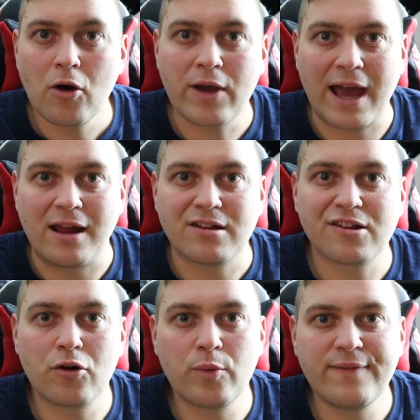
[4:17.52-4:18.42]
Okay,
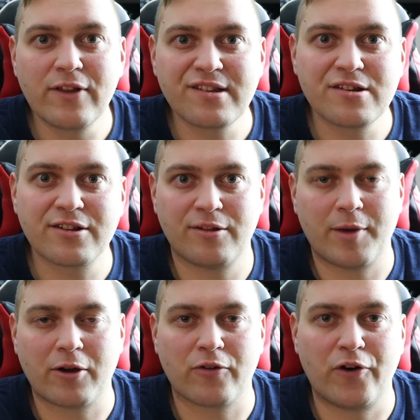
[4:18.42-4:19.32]
so we've listened to the
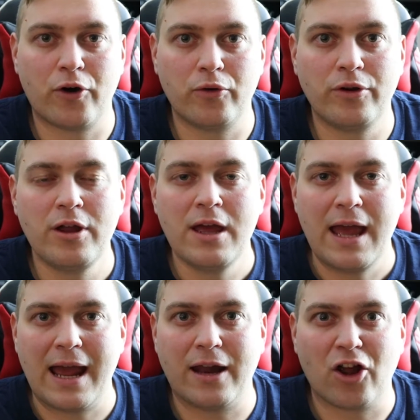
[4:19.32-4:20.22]
microphone
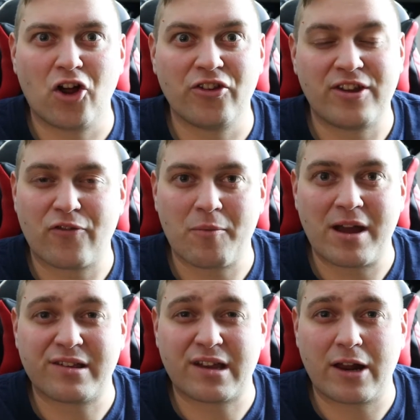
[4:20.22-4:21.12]
and all the different
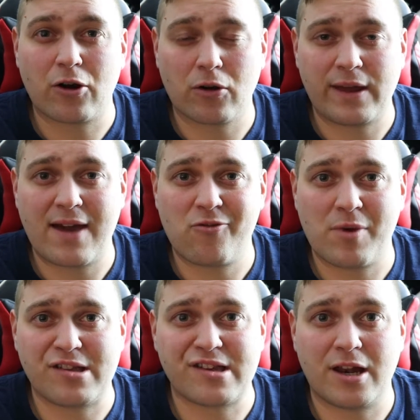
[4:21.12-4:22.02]
mics that I currently have in
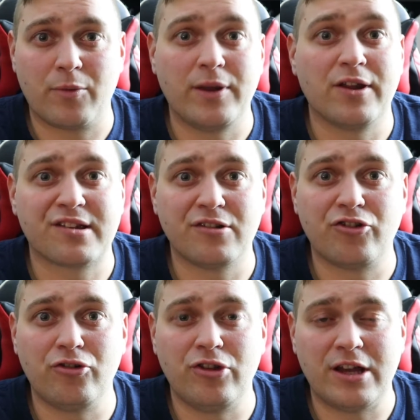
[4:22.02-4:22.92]
my setup. We listened
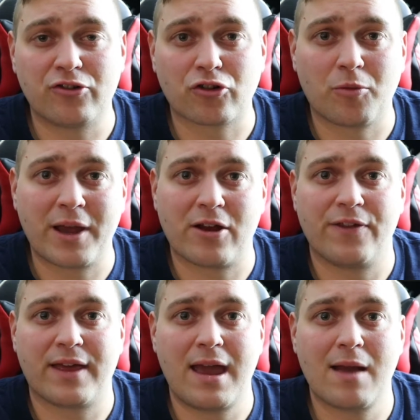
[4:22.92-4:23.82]
to the internal mic on
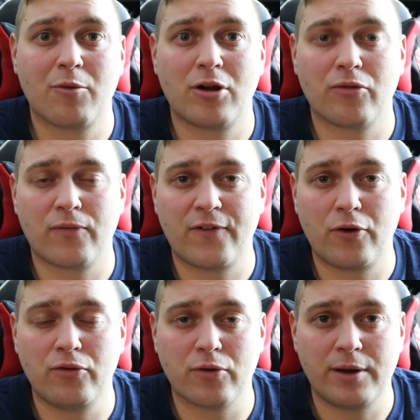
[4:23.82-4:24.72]
the camera, the
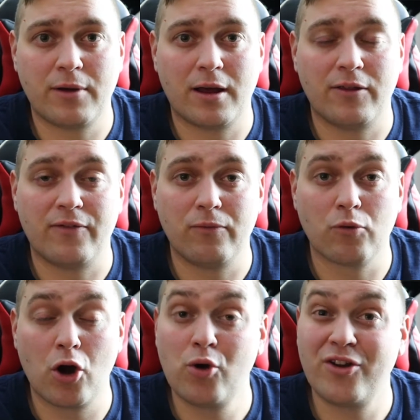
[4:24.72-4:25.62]
Rode
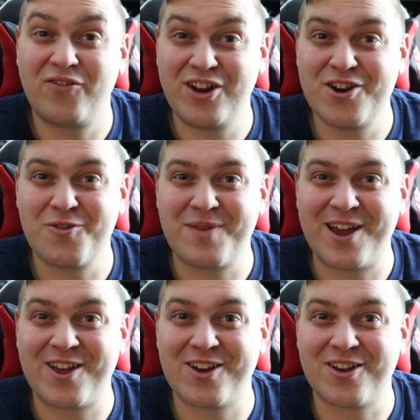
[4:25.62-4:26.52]

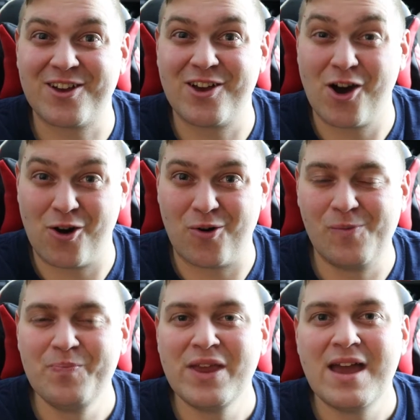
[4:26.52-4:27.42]
VideoMic
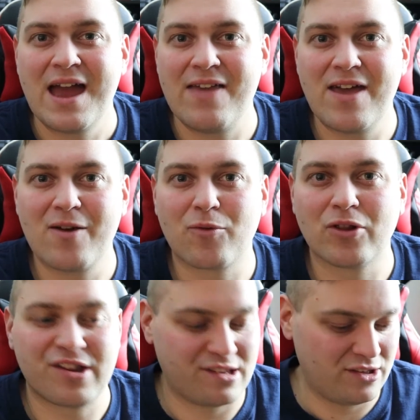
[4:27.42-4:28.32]
Go, and then we're
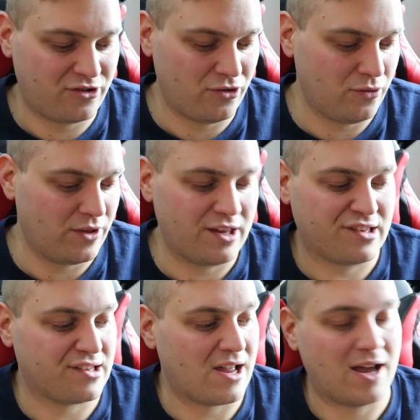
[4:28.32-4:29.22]
listening to
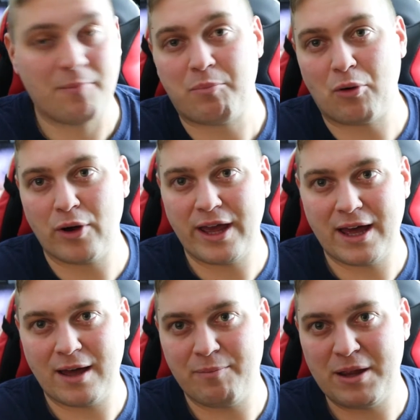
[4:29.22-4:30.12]
this
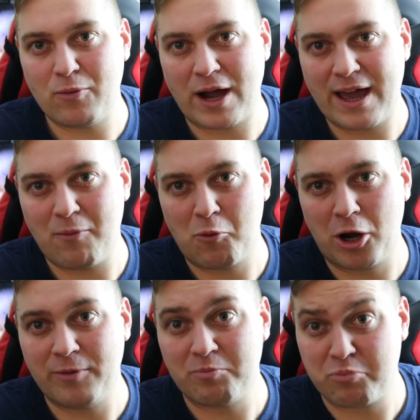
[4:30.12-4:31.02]
Boya
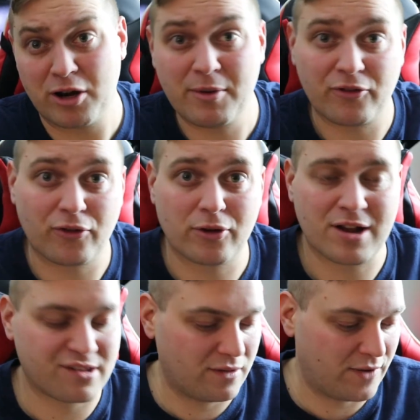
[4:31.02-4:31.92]
BY-M1 pretty much for the
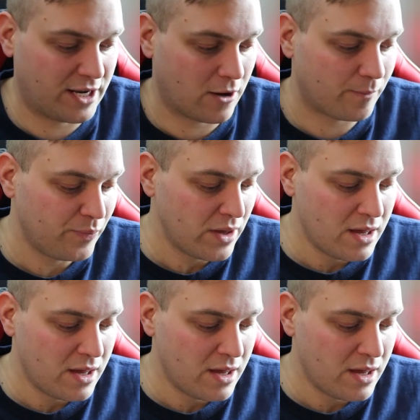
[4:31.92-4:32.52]
rest of the video.